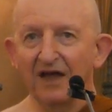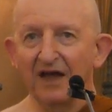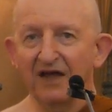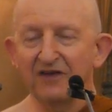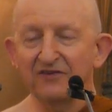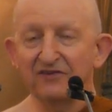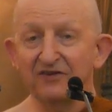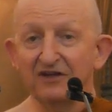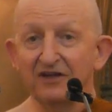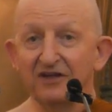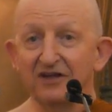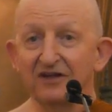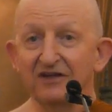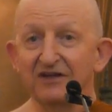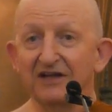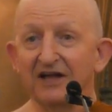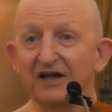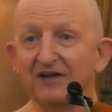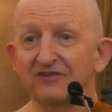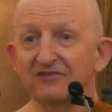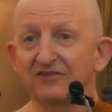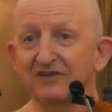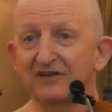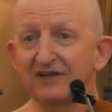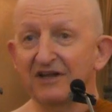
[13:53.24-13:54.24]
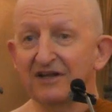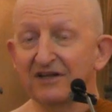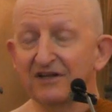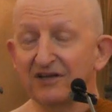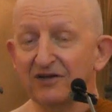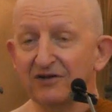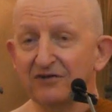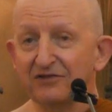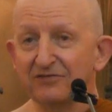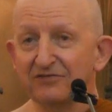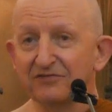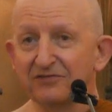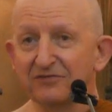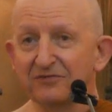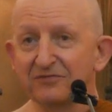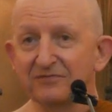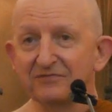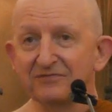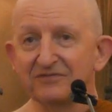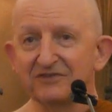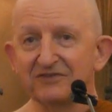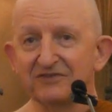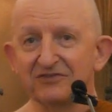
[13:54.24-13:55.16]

and to learn how to let go of them.